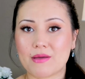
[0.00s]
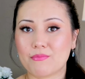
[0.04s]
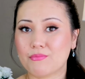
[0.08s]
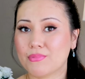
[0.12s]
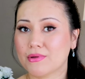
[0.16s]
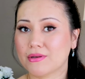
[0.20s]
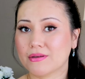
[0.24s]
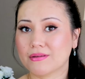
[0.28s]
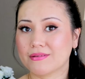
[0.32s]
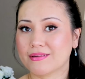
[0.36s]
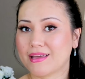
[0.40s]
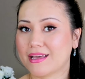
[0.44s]
I've
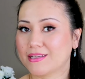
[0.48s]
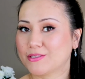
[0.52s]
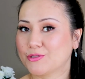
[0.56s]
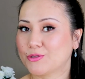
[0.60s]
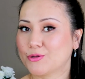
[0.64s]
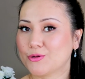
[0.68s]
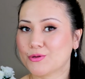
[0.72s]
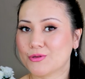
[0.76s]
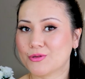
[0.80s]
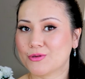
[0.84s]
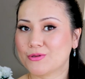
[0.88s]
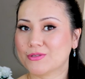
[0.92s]
been
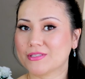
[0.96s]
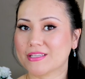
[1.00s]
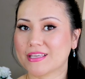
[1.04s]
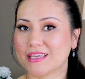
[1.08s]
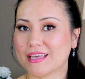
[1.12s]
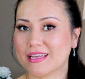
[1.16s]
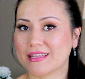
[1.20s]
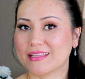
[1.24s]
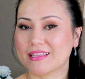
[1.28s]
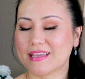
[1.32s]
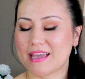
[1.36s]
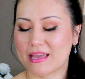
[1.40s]
enjoying
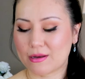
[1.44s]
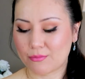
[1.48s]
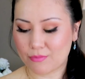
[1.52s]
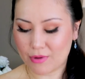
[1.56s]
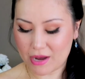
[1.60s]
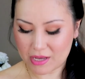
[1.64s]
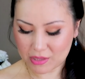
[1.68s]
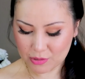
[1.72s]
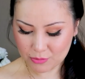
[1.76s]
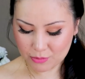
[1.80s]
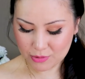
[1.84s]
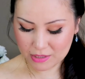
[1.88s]
using it. And
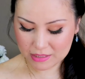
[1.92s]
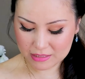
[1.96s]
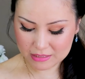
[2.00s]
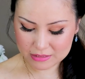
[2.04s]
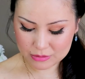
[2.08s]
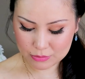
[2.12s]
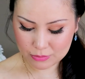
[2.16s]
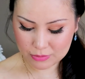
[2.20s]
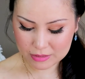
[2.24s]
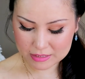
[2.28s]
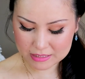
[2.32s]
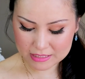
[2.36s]
by the way,
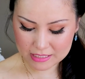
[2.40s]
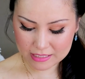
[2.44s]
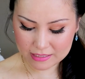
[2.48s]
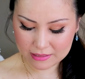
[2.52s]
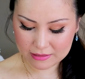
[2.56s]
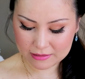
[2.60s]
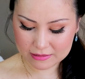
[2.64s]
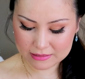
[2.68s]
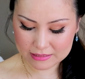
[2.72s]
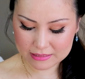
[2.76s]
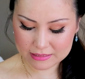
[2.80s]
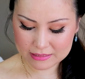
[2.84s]
this
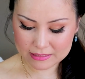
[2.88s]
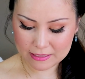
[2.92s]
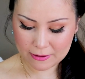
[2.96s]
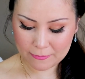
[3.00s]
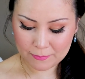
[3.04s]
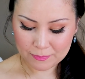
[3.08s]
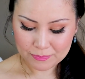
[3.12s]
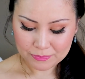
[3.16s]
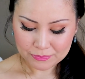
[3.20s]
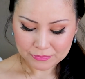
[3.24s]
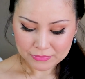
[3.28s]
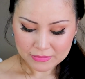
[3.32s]
retails
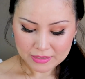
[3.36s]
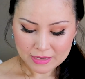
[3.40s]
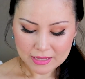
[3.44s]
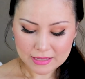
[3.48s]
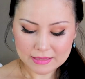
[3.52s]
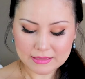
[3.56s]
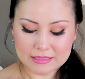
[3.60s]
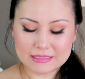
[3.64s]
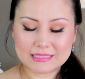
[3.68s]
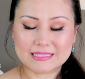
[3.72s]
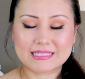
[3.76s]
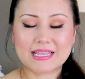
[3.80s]

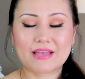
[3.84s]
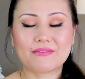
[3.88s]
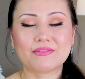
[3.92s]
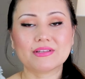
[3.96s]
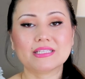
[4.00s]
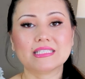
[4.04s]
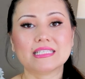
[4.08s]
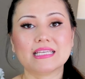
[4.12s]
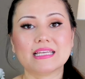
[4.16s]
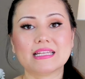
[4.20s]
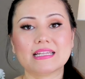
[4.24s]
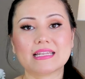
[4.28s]

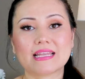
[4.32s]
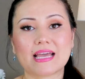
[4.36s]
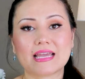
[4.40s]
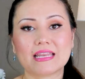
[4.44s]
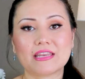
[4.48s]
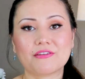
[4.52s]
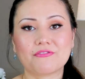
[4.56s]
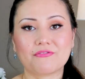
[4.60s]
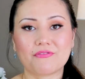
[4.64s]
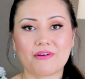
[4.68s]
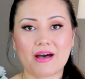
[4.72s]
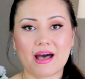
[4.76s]

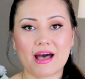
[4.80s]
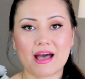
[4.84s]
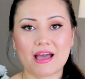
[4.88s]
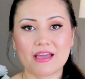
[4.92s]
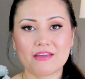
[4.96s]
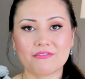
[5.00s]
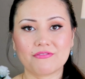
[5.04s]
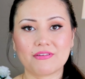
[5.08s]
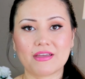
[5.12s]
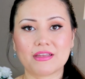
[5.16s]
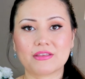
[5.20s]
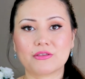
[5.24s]

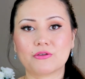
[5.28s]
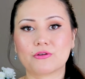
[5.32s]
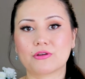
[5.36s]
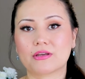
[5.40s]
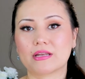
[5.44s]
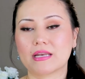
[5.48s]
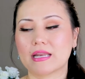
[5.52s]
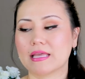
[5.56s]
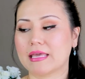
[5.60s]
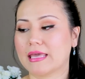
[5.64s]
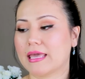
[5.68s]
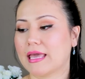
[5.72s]
$17.95 and you're
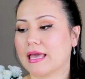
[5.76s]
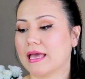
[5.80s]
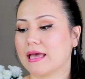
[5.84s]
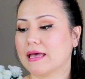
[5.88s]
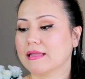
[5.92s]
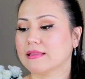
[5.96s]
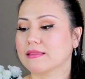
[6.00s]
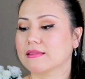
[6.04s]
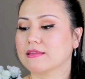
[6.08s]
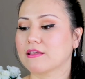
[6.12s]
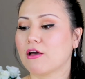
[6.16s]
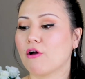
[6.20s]
gonna
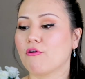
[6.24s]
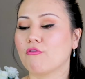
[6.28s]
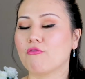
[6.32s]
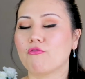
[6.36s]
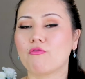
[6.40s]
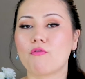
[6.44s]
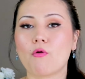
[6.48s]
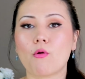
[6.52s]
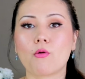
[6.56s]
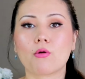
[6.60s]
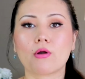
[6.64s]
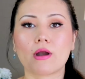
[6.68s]
get
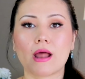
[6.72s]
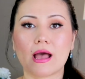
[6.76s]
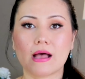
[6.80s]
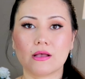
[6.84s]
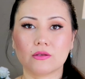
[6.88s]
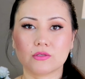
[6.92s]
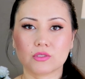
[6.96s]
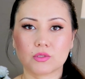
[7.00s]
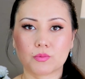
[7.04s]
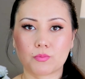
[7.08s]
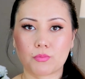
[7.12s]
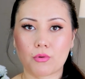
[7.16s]

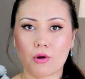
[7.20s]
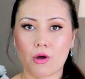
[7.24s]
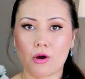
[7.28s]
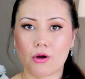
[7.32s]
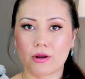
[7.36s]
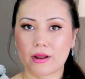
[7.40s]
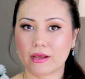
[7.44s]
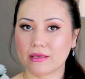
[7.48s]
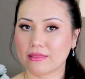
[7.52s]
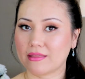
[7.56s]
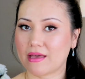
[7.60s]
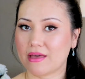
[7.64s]
4-ounce
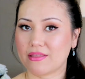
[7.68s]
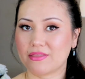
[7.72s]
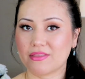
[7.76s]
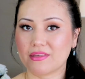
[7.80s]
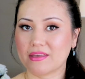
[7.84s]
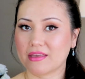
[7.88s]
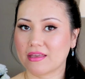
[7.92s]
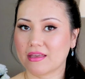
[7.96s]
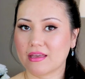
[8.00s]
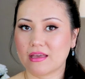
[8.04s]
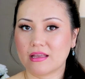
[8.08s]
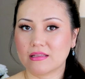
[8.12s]
product. I
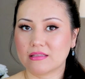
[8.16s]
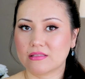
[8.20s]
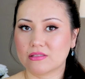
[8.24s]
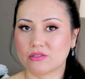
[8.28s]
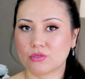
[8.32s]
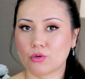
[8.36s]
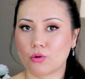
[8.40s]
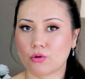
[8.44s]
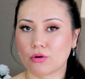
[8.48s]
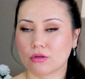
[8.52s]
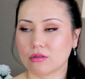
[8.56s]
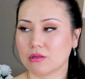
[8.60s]
think it's
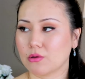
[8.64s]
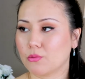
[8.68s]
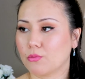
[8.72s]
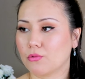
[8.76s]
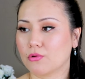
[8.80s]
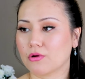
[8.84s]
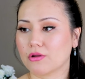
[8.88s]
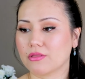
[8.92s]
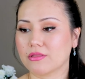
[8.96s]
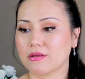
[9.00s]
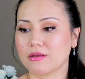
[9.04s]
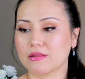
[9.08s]
totally
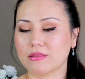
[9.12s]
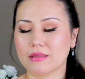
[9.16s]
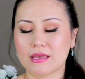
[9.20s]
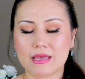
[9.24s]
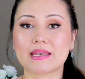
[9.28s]
worth it.